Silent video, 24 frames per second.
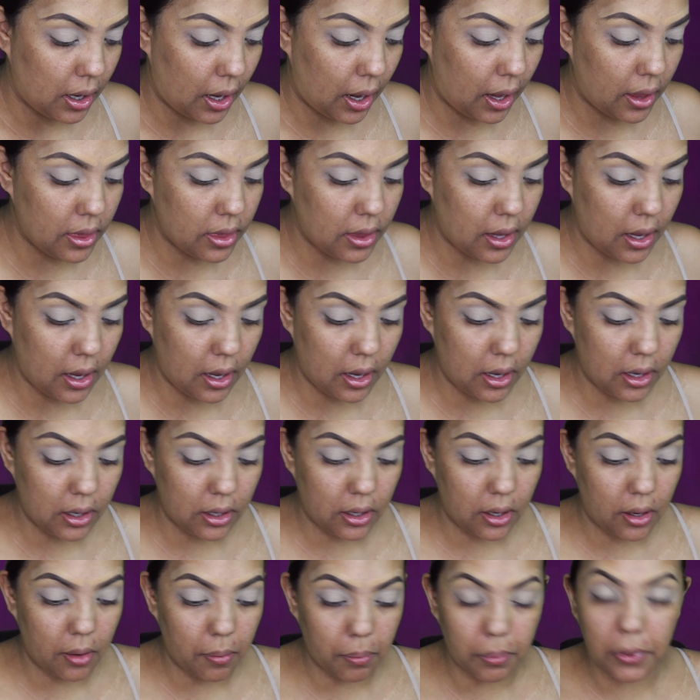and
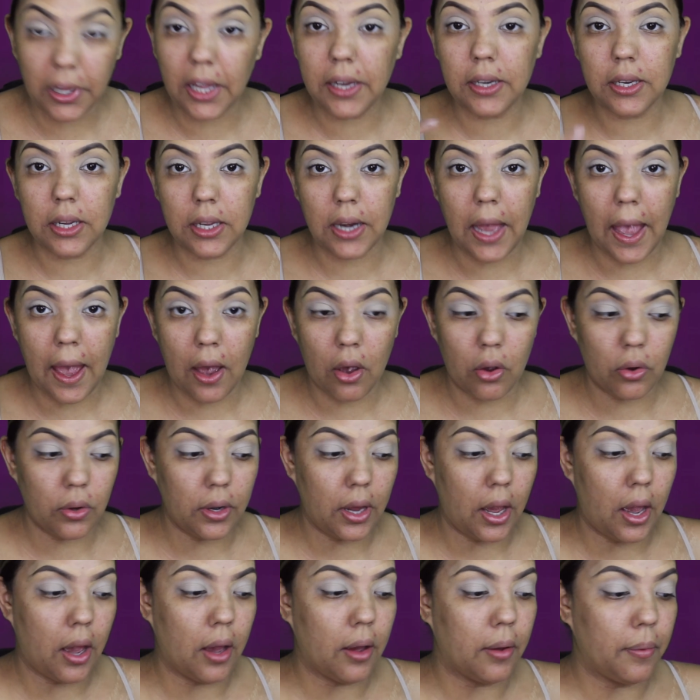then blend it out